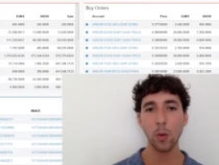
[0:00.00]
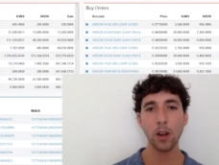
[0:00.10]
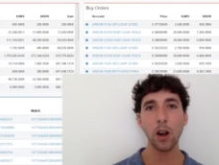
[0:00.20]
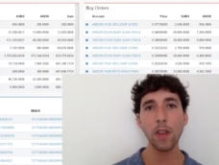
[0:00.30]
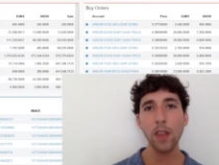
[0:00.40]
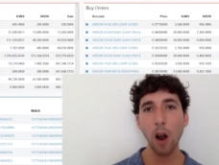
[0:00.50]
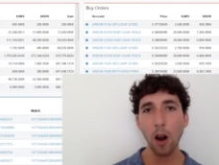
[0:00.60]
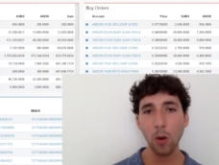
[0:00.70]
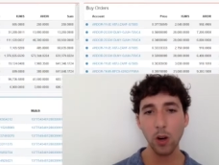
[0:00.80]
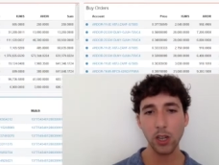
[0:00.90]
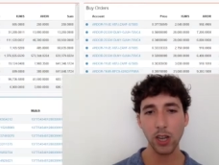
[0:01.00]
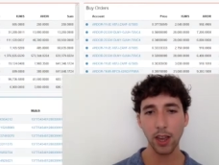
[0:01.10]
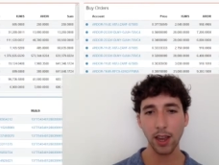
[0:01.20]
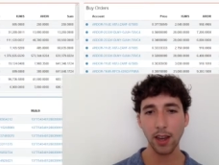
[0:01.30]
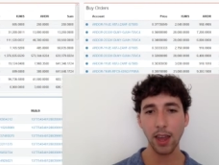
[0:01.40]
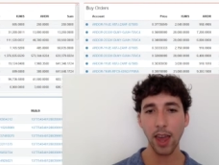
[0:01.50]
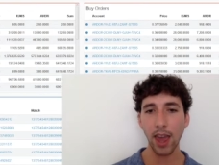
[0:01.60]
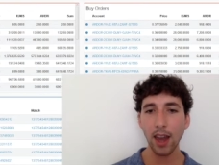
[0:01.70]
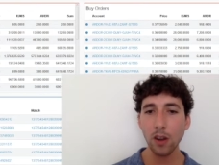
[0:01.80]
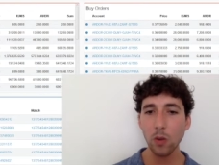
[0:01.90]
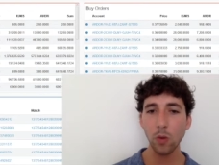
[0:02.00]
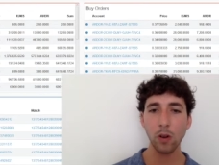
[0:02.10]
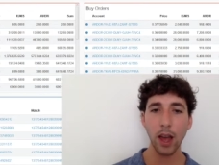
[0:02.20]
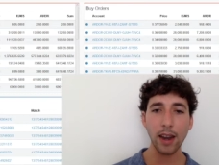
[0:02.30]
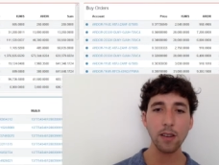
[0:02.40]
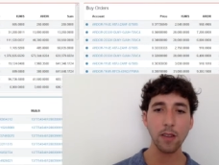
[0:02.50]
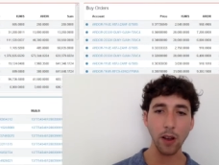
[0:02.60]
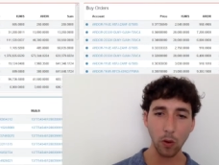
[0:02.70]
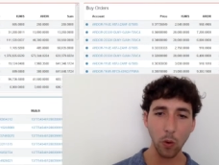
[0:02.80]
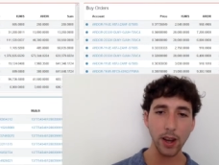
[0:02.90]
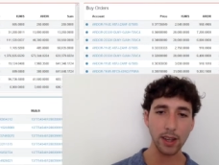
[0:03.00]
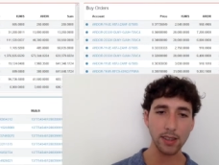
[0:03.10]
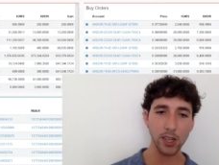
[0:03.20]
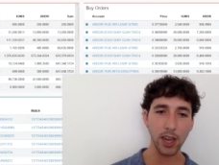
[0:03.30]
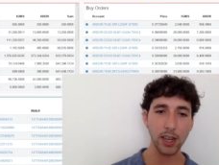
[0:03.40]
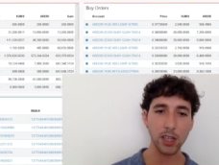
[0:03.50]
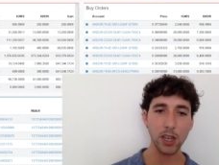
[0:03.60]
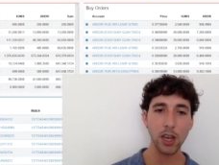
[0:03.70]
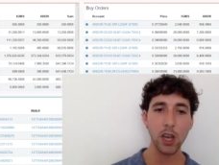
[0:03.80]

when you're on the Ardor chain and you enter the coin exchange,